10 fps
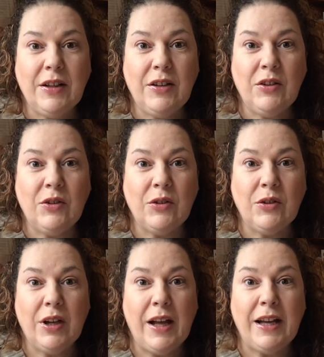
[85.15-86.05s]

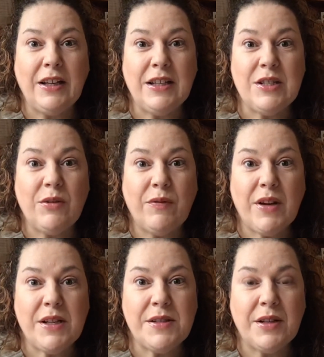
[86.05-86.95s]
it's your
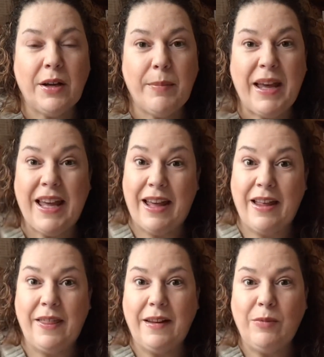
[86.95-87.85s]
first time here,
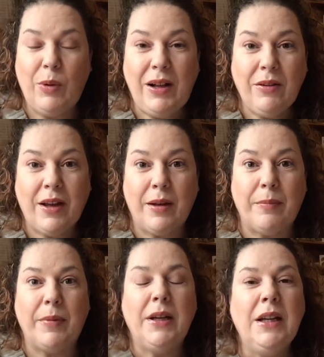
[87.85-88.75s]
then welcome.